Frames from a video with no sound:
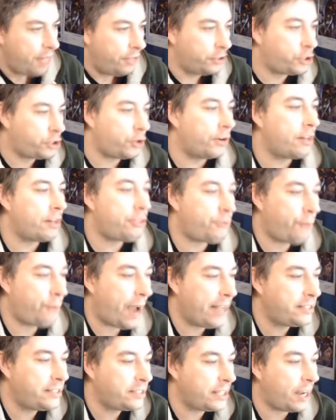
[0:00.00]
The sort of
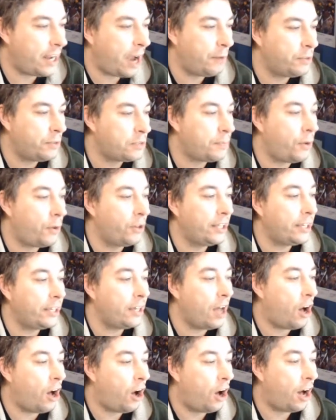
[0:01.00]
threads that I was pulling
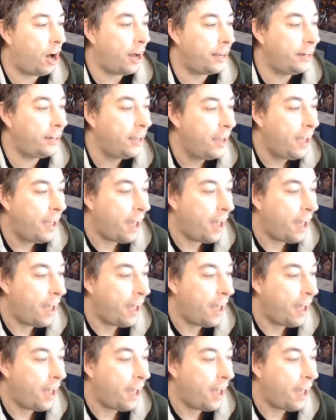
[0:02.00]
on